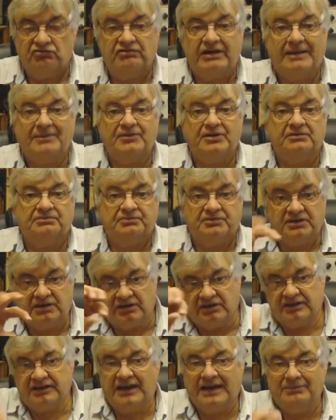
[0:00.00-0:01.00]
wrap the
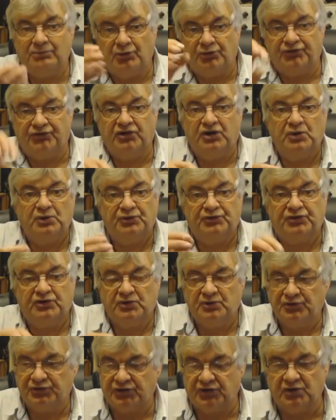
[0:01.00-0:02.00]
cable through and
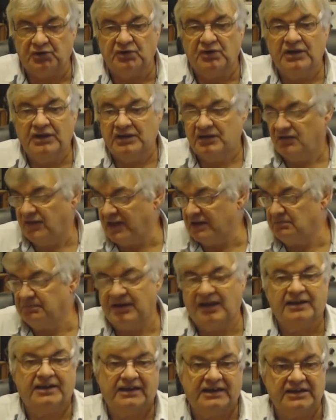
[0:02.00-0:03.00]
through and through, then
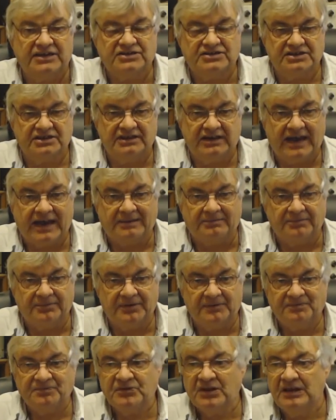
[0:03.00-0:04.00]
plug it into the amp,